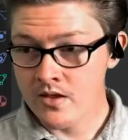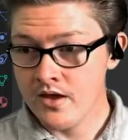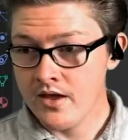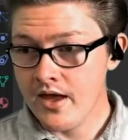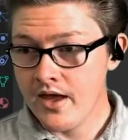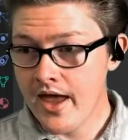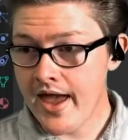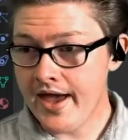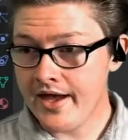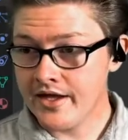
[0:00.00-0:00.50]

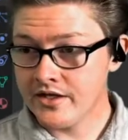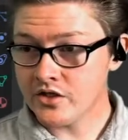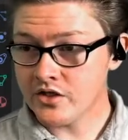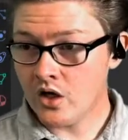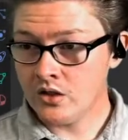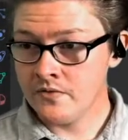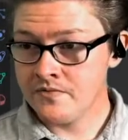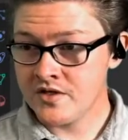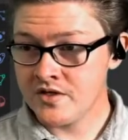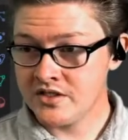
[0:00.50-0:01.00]
And all
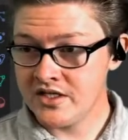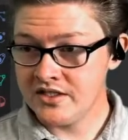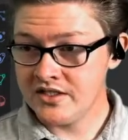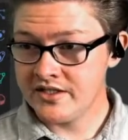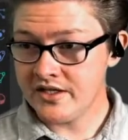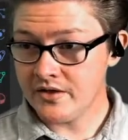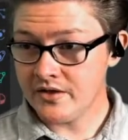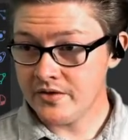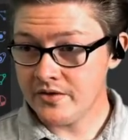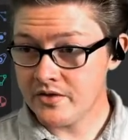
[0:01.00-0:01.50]
of the
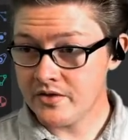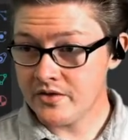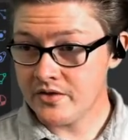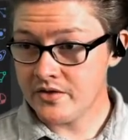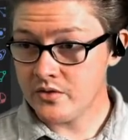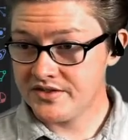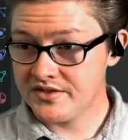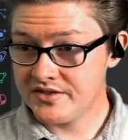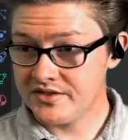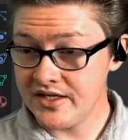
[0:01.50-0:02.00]
detail that we
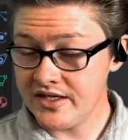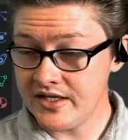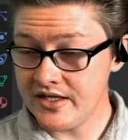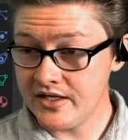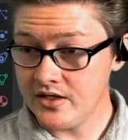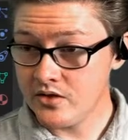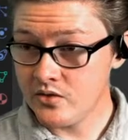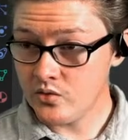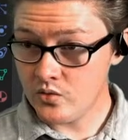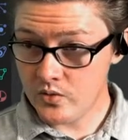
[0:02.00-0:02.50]
see,
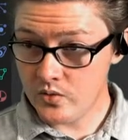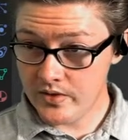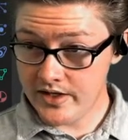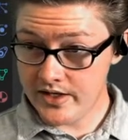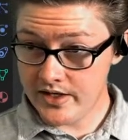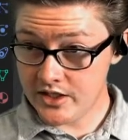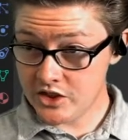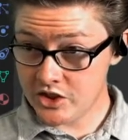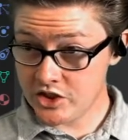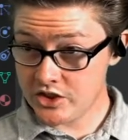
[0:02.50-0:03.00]

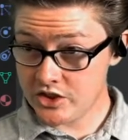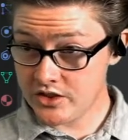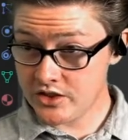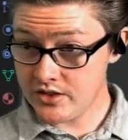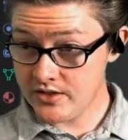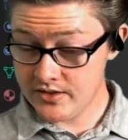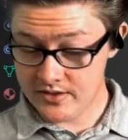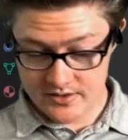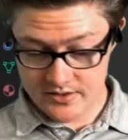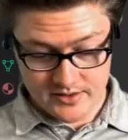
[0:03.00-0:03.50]
which
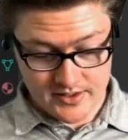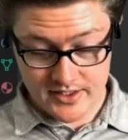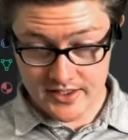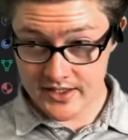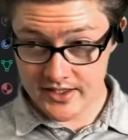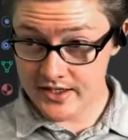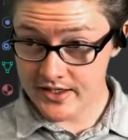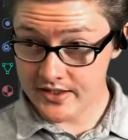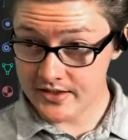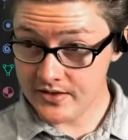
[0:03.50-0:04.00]

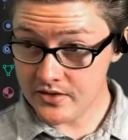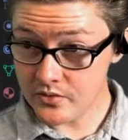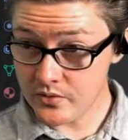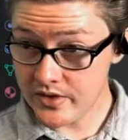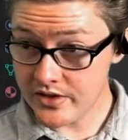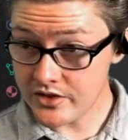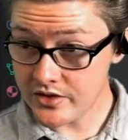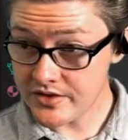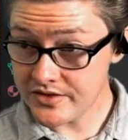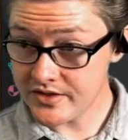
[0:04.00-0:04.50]
again, the
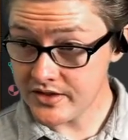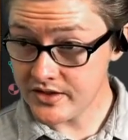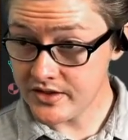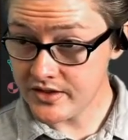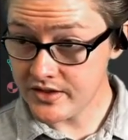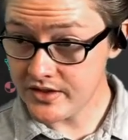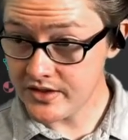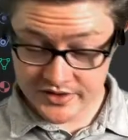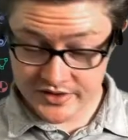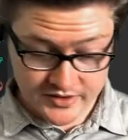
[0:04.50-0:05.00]
render is a little
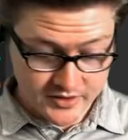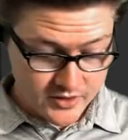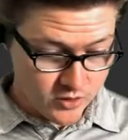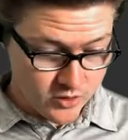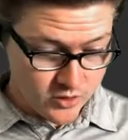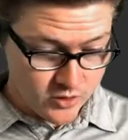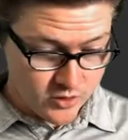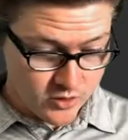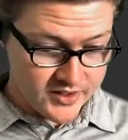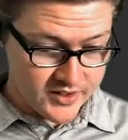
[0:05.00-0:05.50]
bit slow
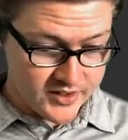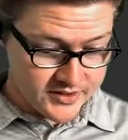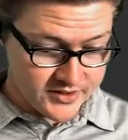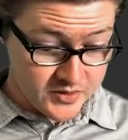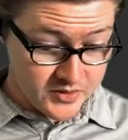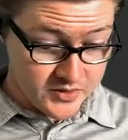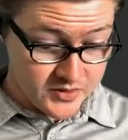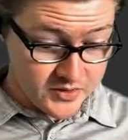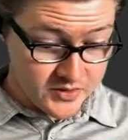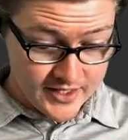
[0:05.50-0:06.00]
because I do not
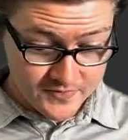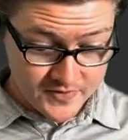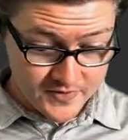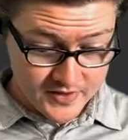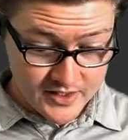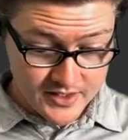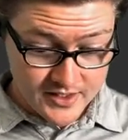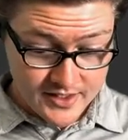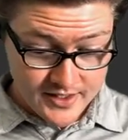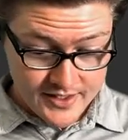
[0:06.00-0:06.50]
have
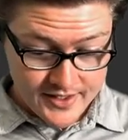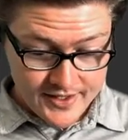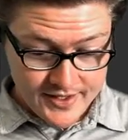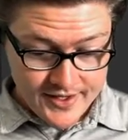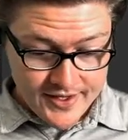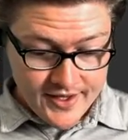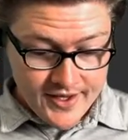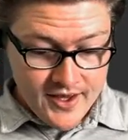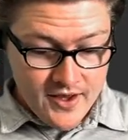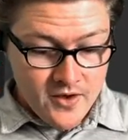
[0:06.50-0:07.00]
the
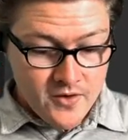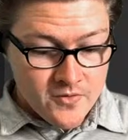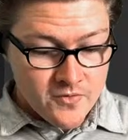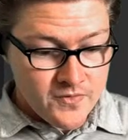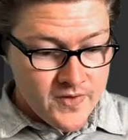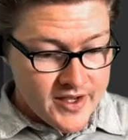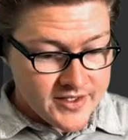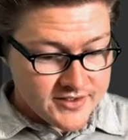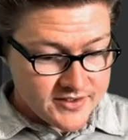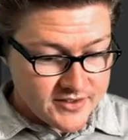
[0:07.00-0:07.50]

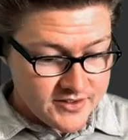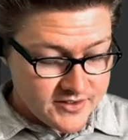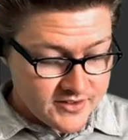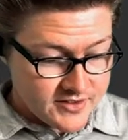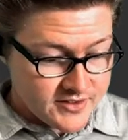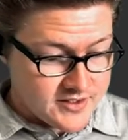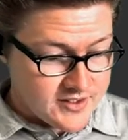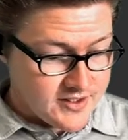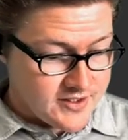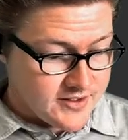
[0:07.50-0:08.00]

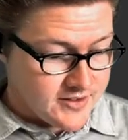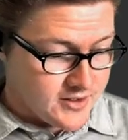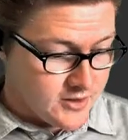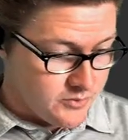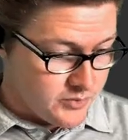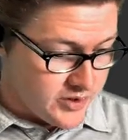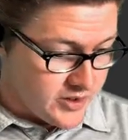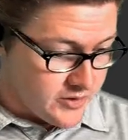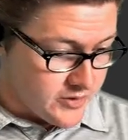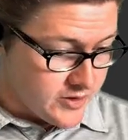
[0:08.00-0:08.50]
fastest
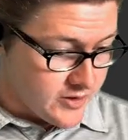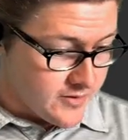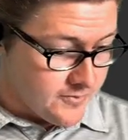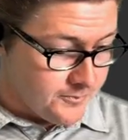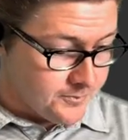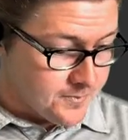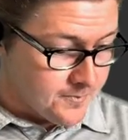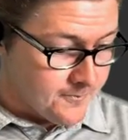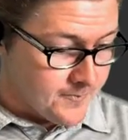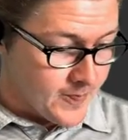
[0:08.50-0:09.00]
computer,
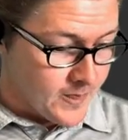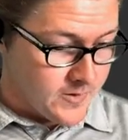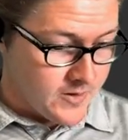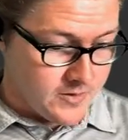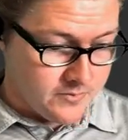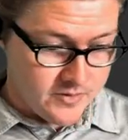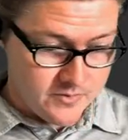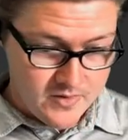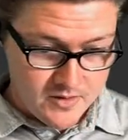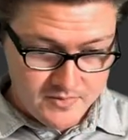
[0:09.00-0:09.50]

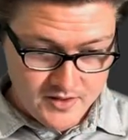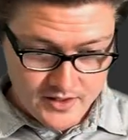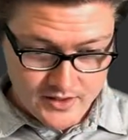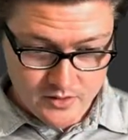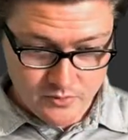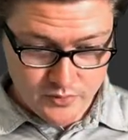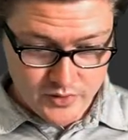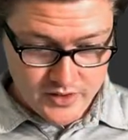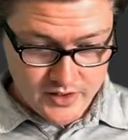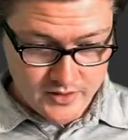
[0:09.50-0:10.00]
but maybe I can
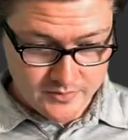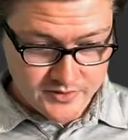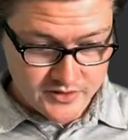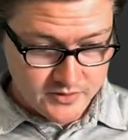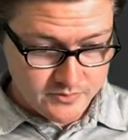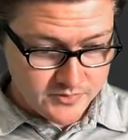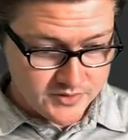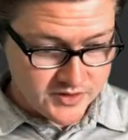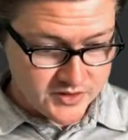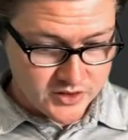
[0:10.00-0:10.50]
bring up some
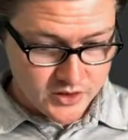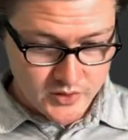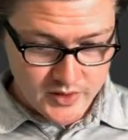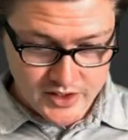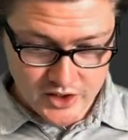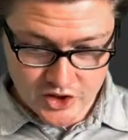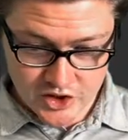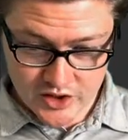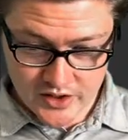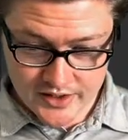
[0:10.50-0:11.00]

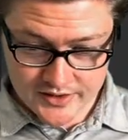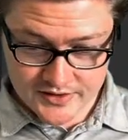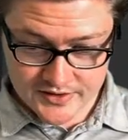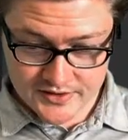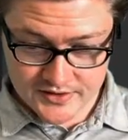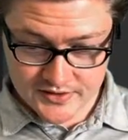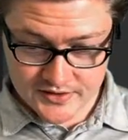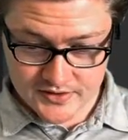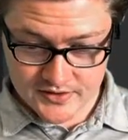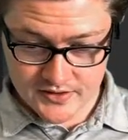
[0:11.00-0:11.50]

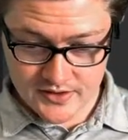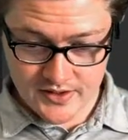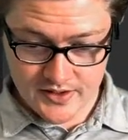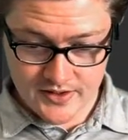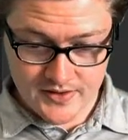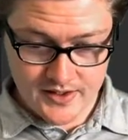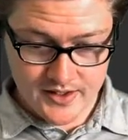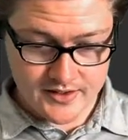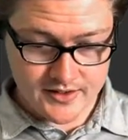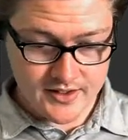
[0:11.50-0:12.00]
screenshots
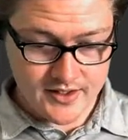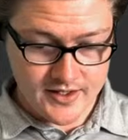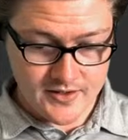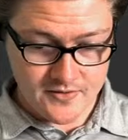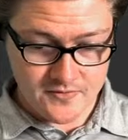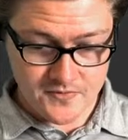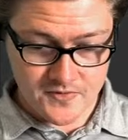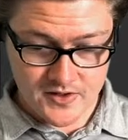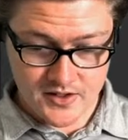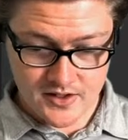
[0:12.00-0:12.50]
that
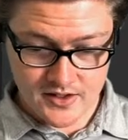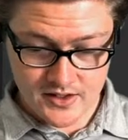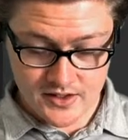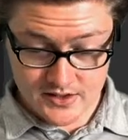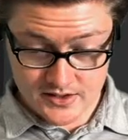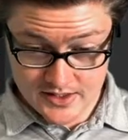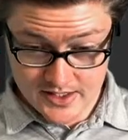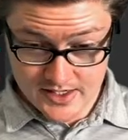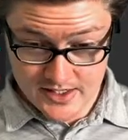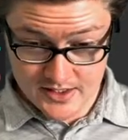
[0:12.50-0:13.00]
I've
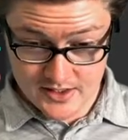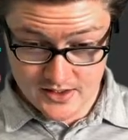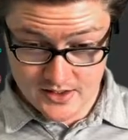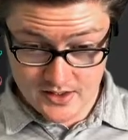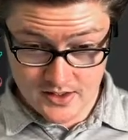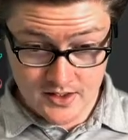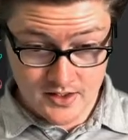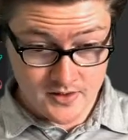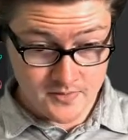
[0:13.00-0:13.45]
taken,